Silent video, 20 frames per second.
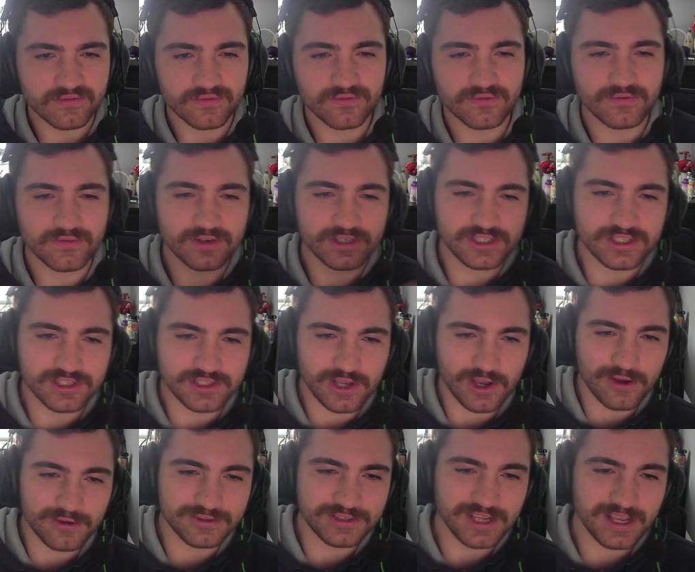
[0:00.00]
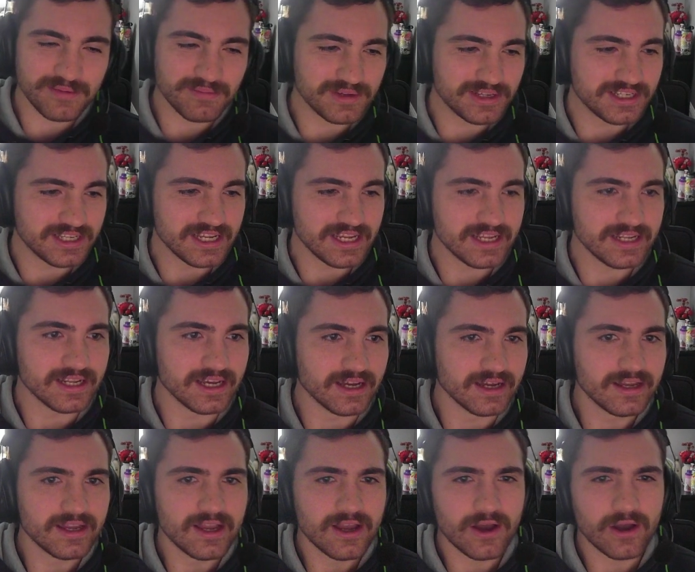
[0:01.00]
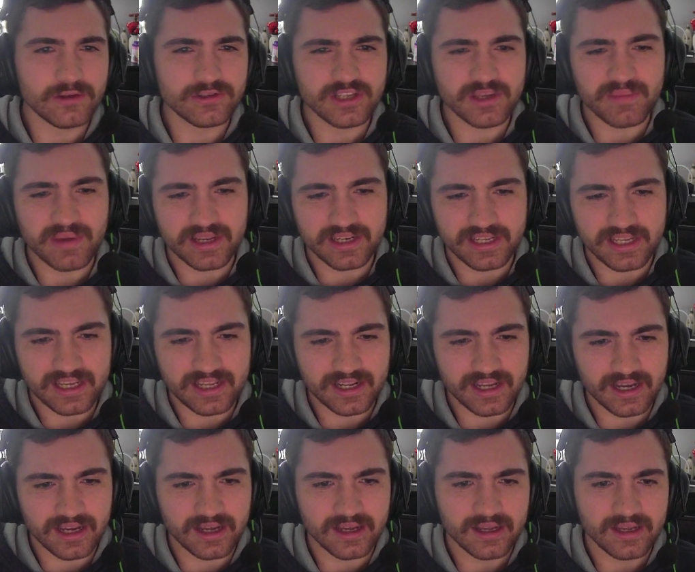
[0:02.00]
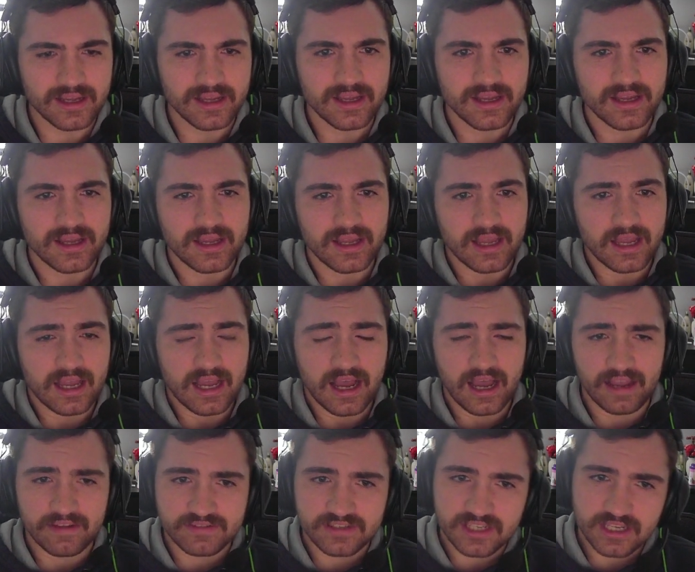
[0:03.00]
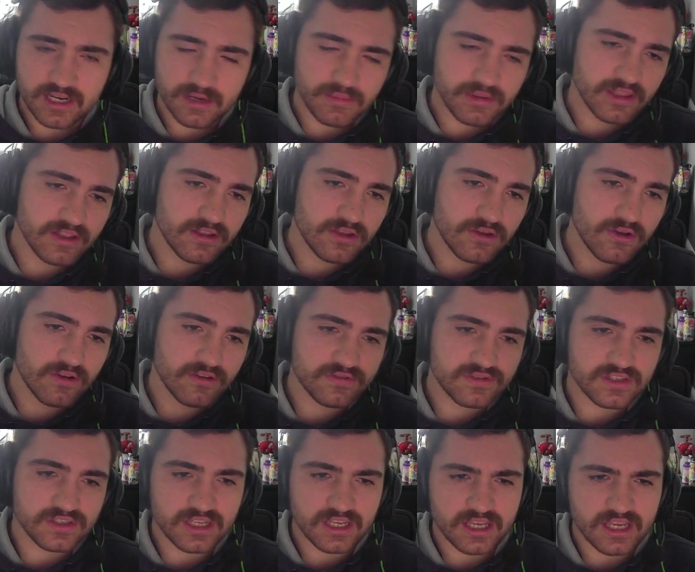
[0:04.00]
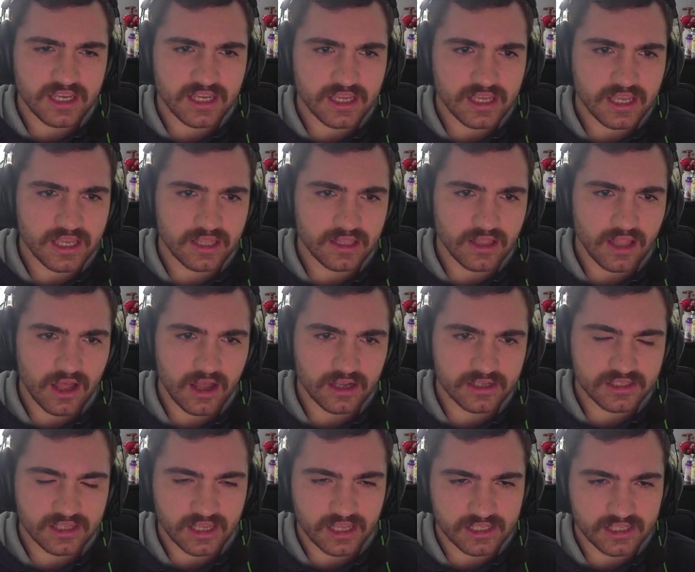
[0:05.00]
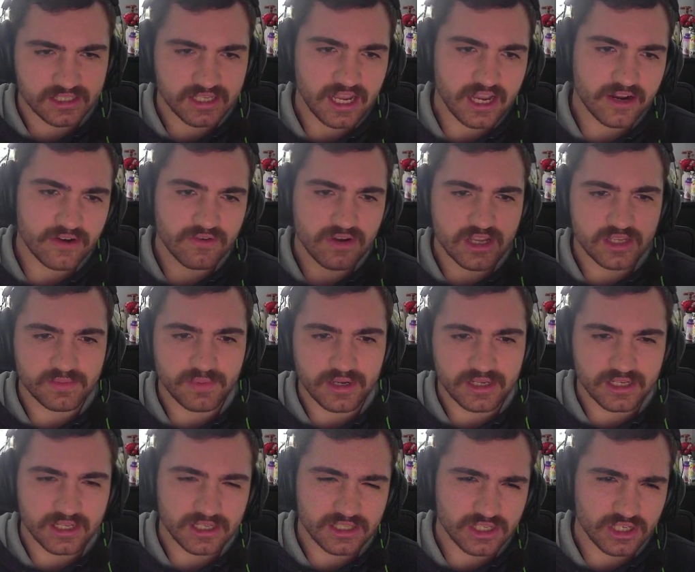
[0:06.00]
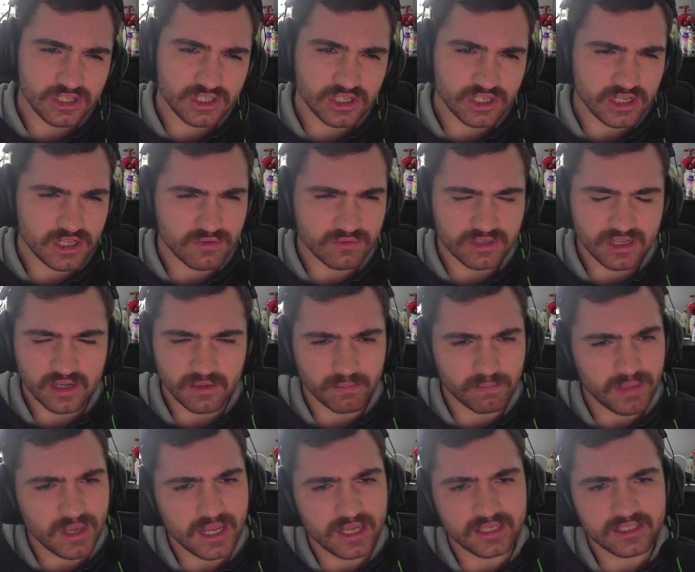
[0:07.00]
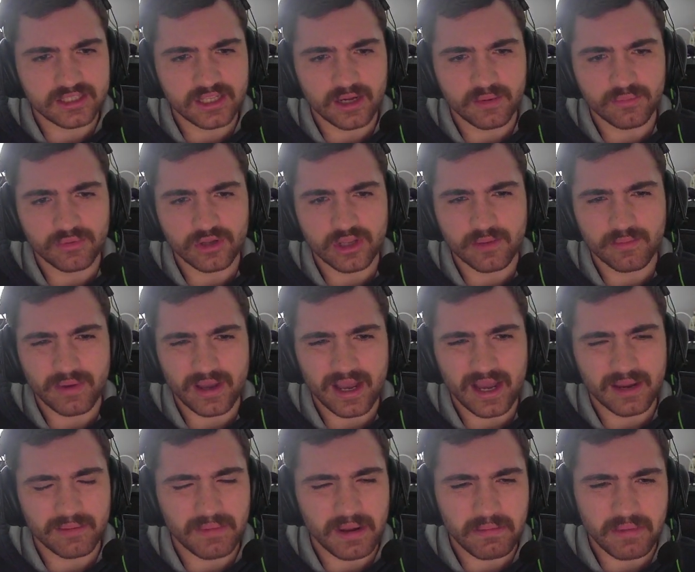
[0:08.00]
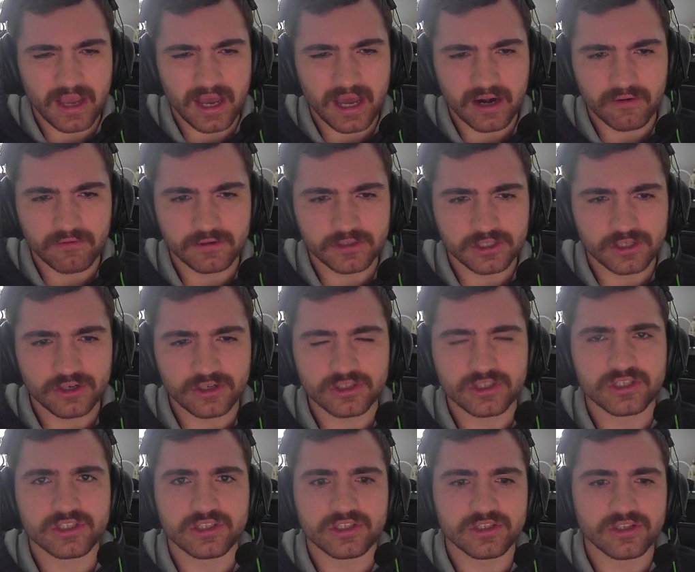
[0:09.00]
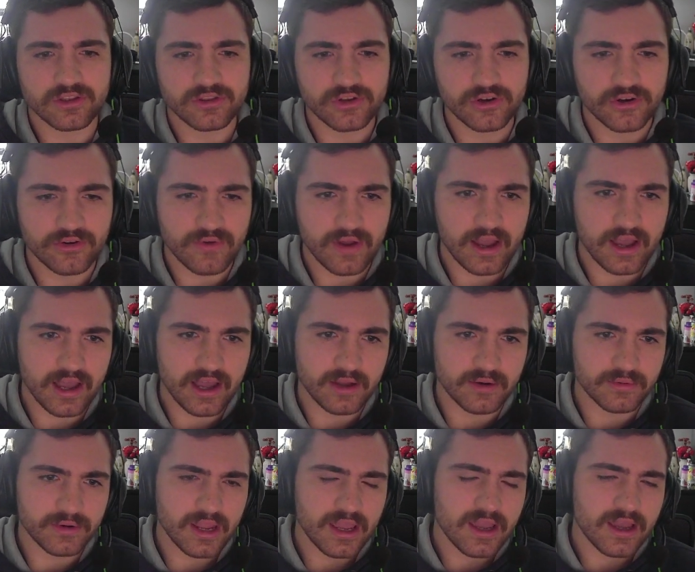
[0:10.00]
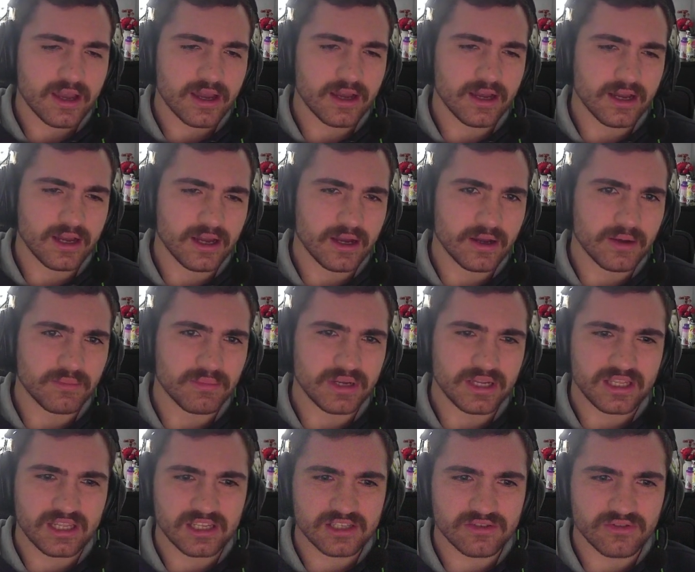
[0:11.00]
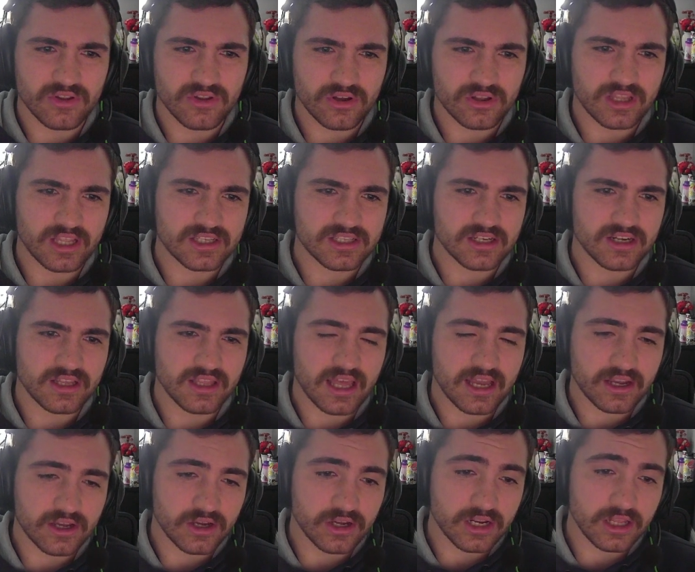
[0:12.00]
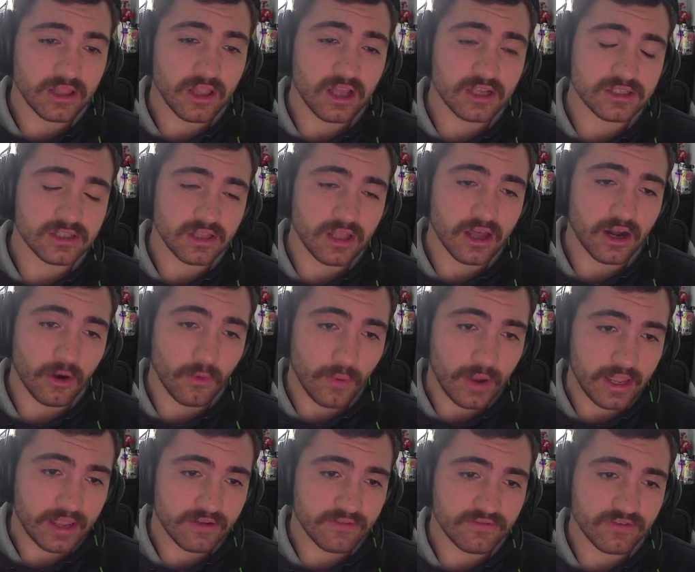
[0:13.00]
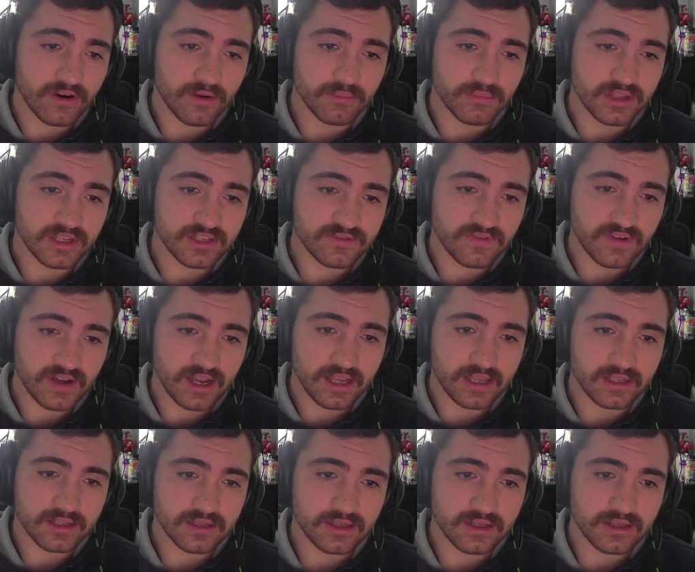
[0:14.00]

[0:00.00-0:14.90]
versus Jose Medina. Jose Medina, I've seen him in the UFC. He lost against Zach Reese by decision. He was getting pieced up really bad. Maybe had a resurgence in the third round, but he doesn't look necessarily that good. He lost a lot of weight from this fight,